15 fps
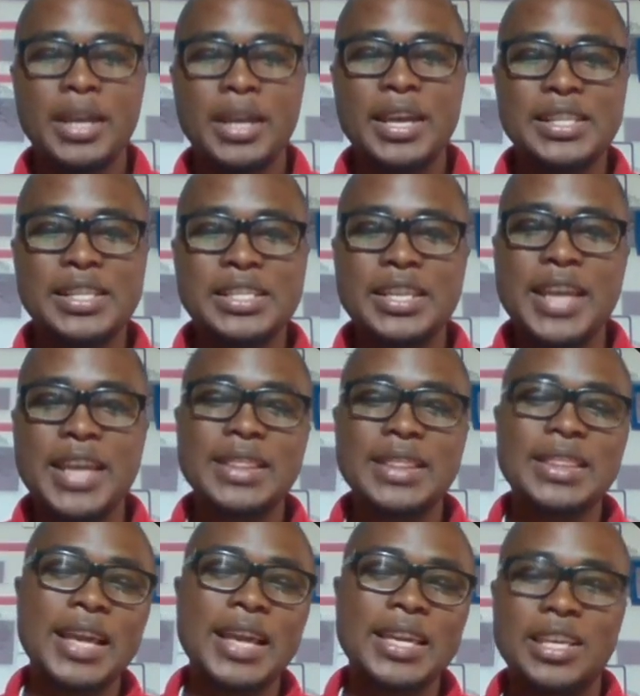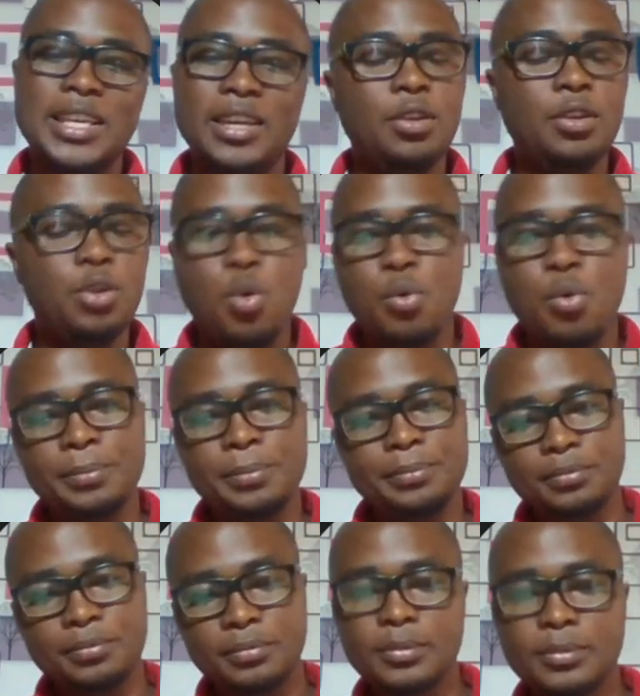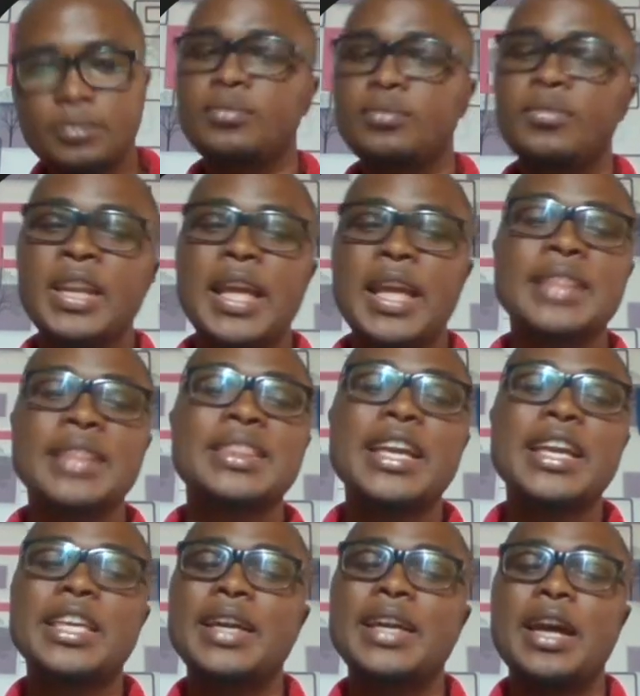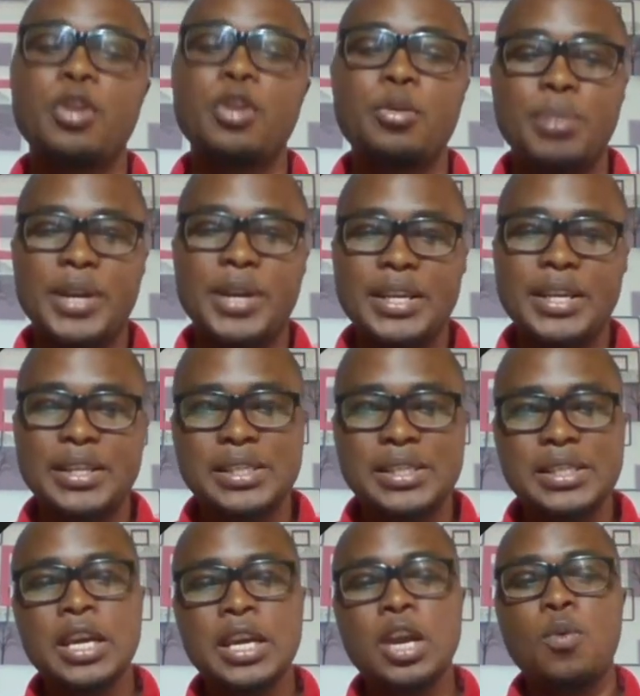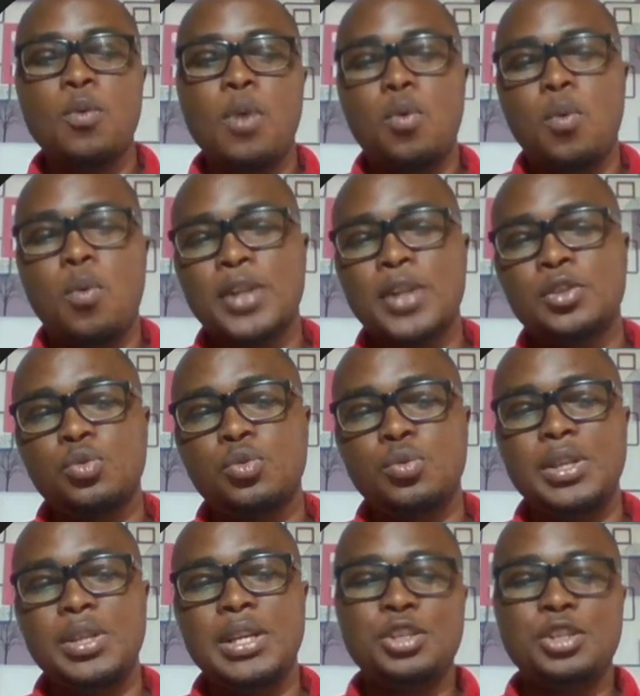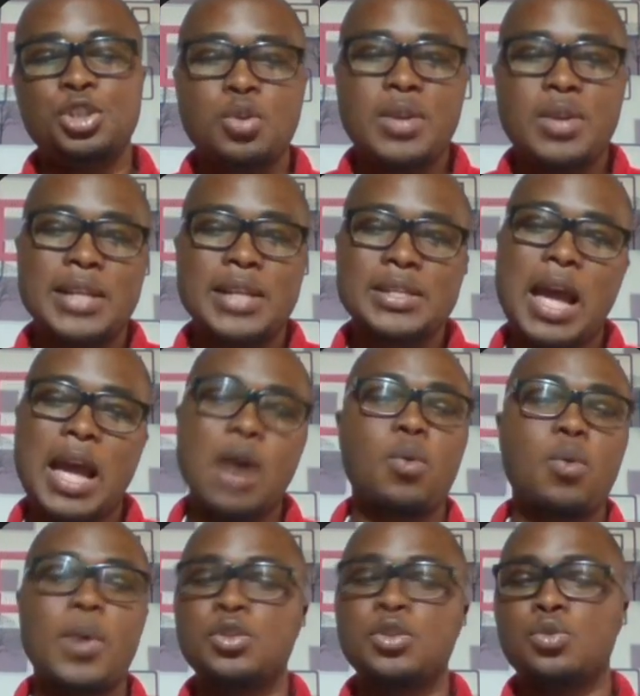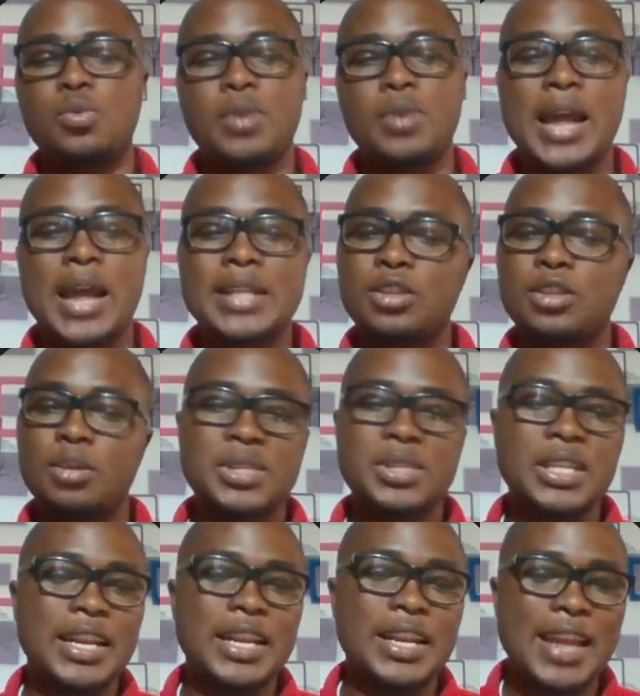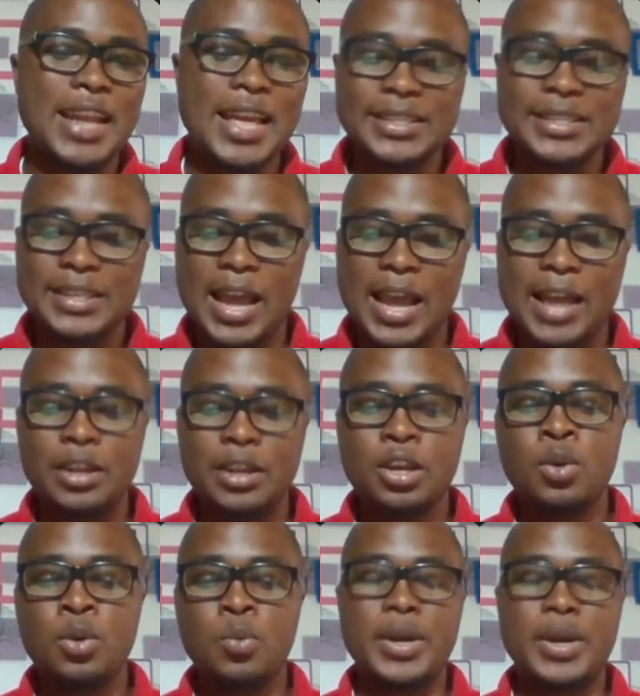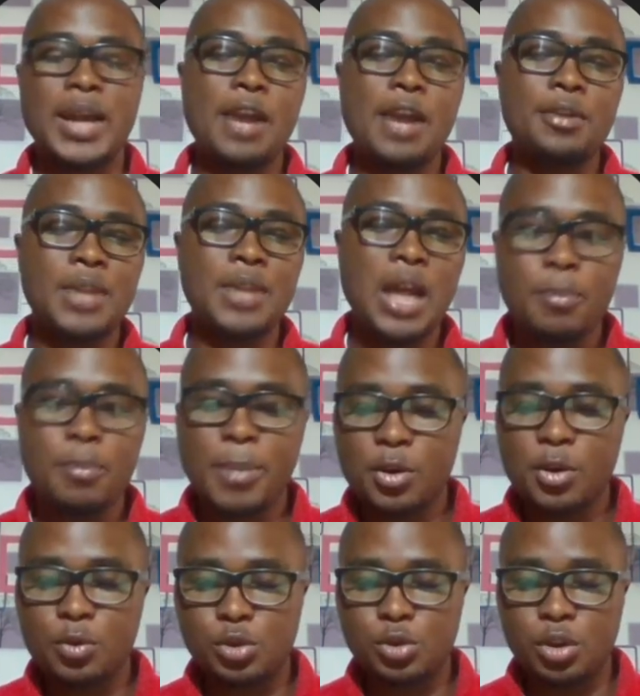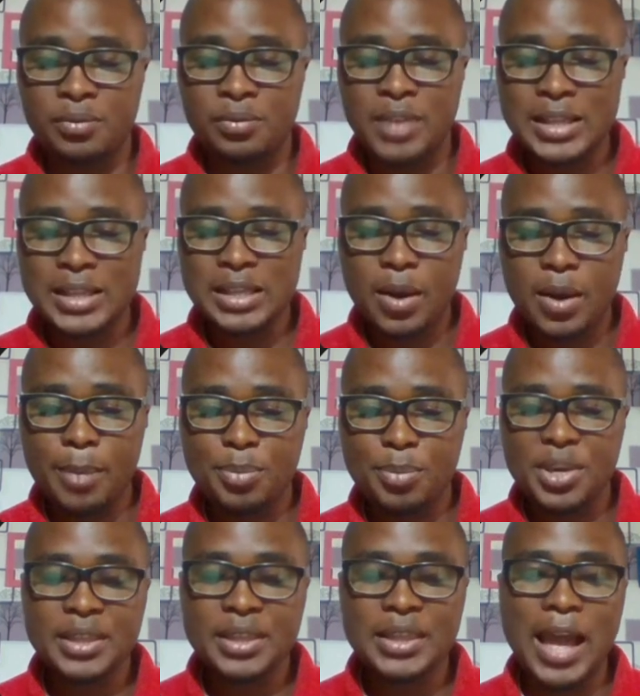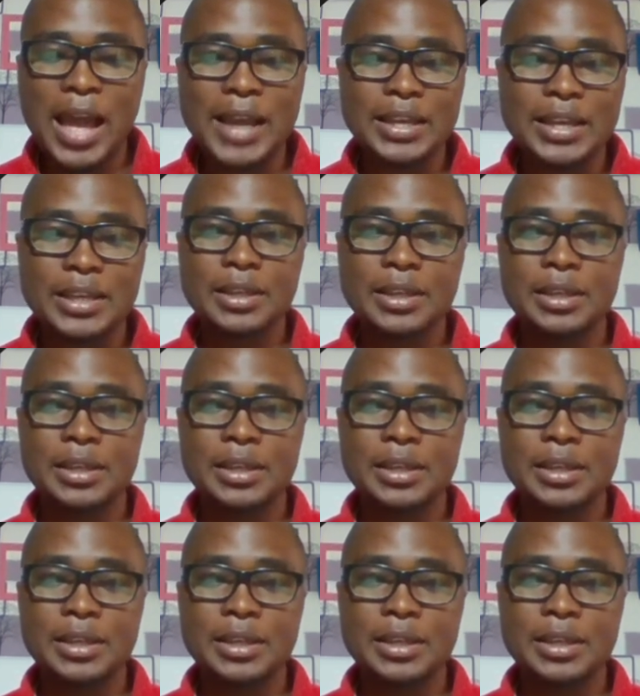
hitting the enter key. No, enter key cannot break it. But we want to show that we want to write something in the next line. We can now make use of that our p tag.